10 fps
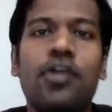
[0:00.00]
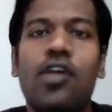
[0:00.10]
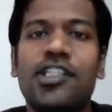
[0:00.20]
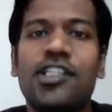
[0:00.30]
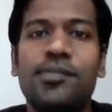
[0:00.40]

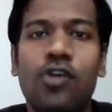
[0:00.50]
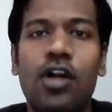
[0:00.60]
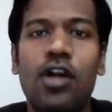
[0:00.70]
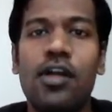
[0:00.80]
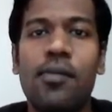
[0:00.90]
concept
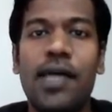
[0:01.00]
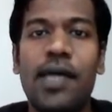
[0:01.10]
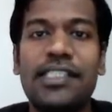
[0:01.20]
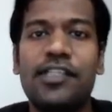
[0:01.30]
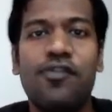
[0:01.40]
called
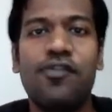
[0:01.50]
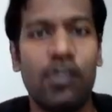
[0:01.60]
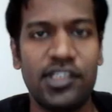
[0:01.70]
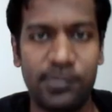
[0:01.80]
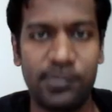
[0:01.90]
mastery of
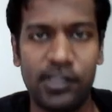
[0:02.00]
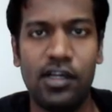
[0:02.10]
concept.